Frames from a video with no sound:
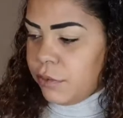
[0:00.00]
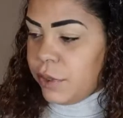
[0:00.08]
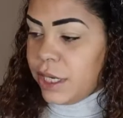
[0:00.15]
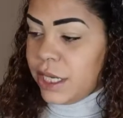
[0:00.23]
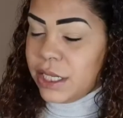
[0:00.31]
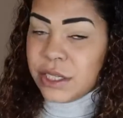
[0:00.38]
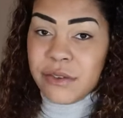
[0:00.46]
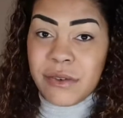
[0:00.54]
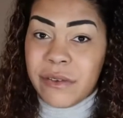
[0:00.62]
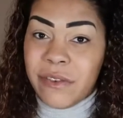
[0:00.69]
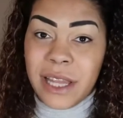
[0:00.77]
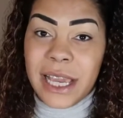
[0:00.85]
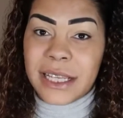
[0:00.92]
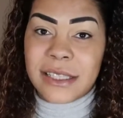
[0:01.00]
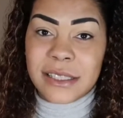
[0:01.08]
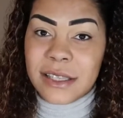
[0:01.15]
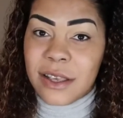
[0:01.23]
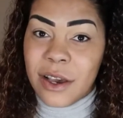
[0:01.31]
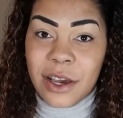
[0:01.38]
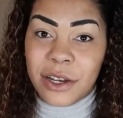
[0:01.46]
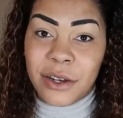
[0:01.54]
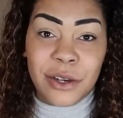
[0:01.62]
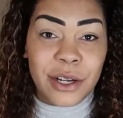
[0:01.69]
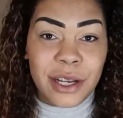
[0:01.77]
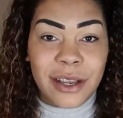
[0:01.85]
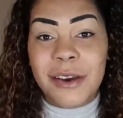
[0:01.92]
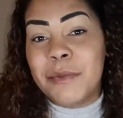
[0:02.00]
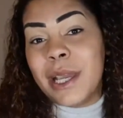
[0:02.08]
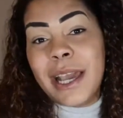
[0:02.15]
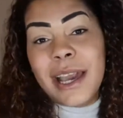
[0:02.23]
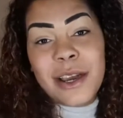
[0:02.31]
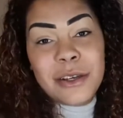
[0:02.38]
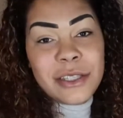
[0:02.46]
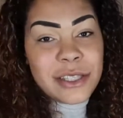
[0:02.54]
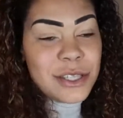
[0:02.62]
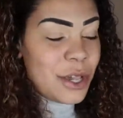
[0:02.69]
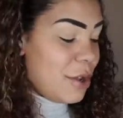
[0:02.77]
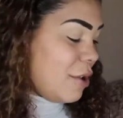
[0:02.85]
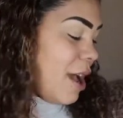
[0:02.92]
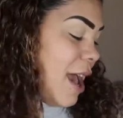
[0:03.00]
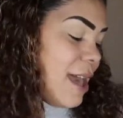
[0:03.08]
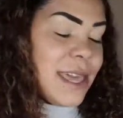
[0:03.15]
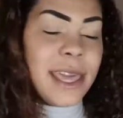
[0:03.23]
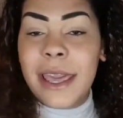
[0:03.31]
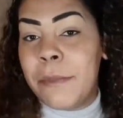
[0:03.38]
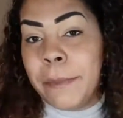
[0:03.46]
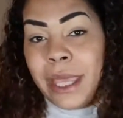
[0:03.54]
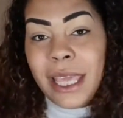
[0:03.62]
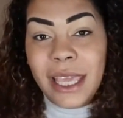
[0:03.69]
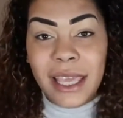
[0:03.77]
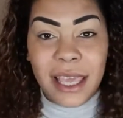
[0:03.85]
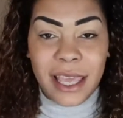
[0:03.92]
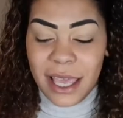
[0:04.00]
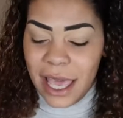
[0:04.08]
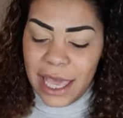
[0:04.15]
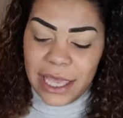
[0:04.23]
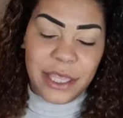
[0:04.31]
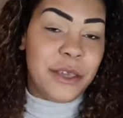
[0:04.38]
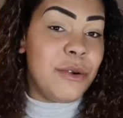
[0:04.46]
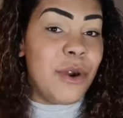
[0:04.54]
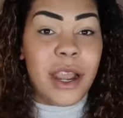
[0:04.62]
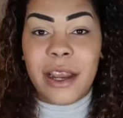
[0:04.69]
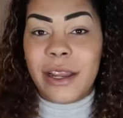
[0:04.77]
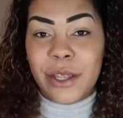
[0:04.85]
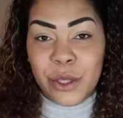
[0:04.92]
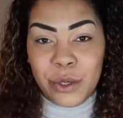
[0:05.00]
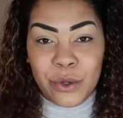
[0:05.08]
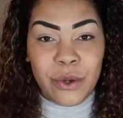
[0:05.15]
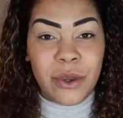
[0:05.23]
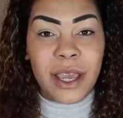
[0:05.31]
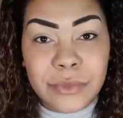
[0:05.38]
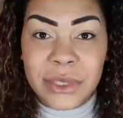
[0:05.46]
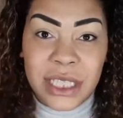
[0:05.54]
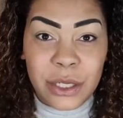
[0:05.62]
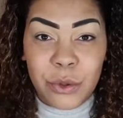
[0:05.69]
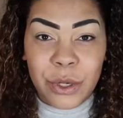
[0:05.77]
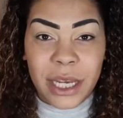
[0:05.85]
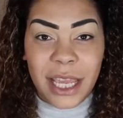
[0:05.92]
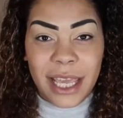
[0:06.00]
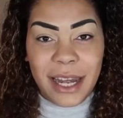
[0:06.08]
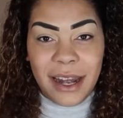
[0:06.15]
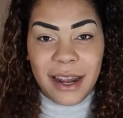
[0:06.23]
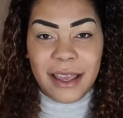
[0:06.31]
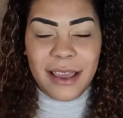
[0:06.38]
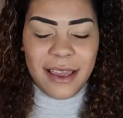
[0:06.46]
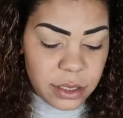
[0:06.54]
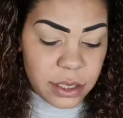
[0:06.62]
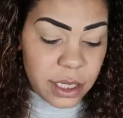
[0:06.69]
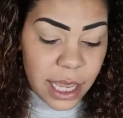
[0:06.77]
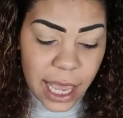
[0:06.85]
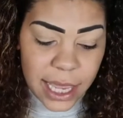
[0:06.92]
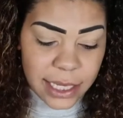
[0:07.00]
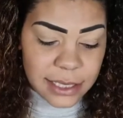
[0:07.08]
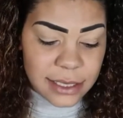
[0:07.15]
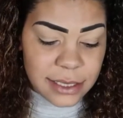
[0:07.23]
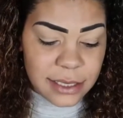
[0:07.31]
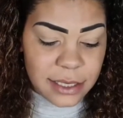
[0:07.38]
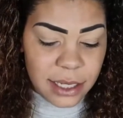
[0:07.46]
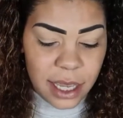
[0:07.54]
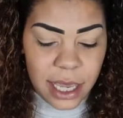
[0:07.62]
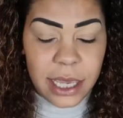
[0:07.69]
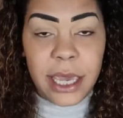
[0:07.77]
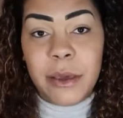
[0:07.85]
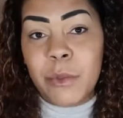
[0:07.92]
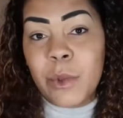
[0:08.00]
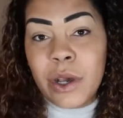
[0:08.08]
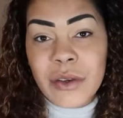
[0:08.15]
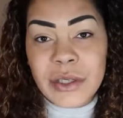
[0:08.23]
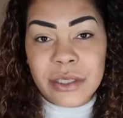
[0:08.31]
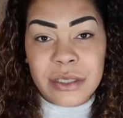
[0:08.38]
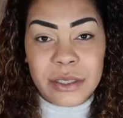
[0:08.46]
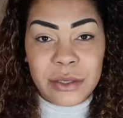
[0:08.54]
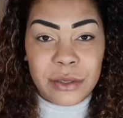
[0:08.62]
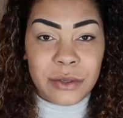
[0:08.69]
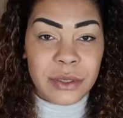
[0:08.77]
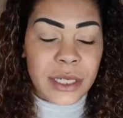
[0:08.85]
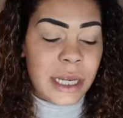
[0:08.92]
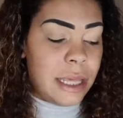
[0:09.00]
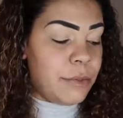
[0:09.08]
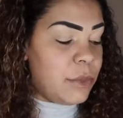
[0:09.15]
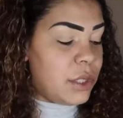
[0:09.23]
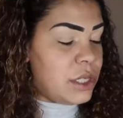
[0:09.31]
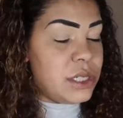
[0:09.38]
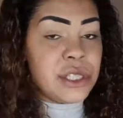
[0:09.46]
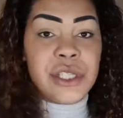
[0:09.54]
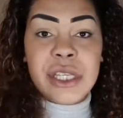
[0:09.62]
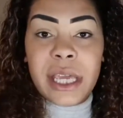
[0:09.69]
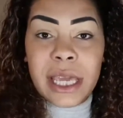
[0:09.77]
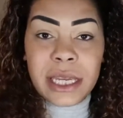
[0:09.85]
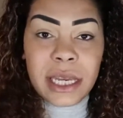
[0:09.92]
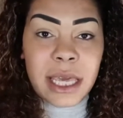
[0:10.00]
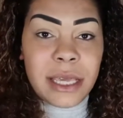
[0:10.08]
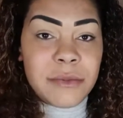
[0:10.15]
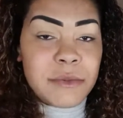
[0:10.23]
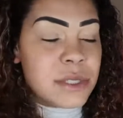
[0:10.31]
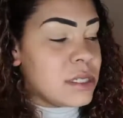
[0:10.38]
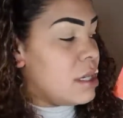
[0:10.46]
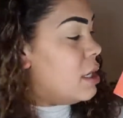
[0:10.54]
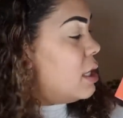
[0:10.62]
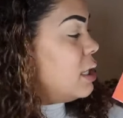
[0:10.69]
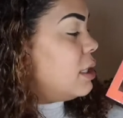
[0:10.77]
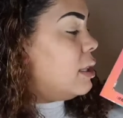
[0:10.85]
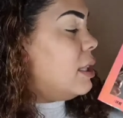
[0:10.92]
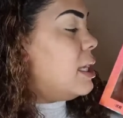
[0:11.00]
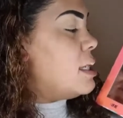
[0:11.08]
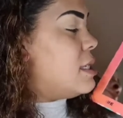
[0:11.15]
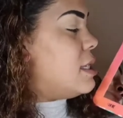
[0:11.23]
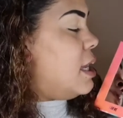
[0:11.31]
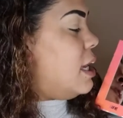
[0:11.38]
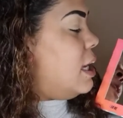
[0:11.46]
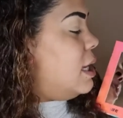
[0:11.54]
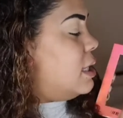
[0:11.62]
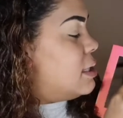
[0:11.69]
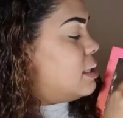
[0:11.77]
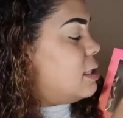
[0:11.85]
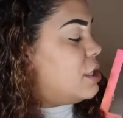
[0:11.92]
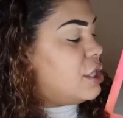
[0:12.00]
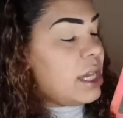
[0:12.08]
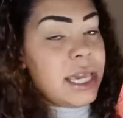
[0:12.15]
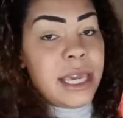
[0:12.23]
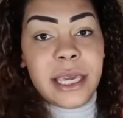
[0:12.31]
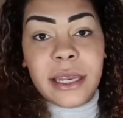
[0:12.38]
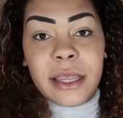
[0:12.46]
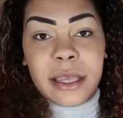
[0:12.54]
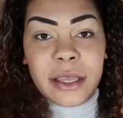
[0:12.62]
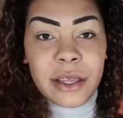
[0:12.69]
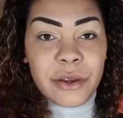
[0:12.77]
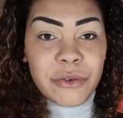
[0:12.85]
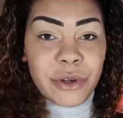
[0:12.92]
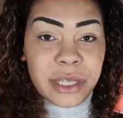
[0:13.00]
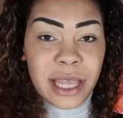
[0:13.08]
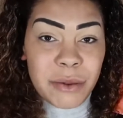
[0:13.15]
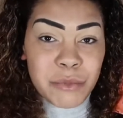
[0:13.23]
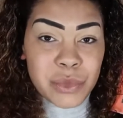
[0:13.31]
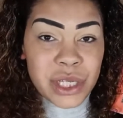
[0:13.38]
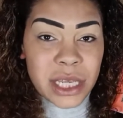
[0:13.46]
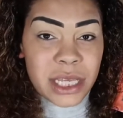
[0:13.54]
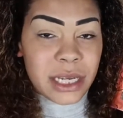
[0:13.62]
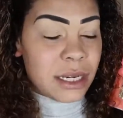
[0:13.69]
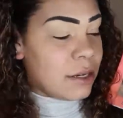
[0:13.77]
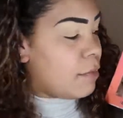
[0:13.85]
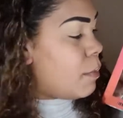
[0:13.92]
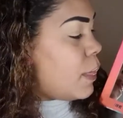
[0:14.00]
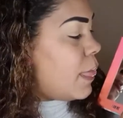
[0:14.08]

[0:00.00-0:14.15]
which reflects on her coming out. So I am me and you are you. Deal with it. You guys, I am going to name the shade names. This is the shade Redemption,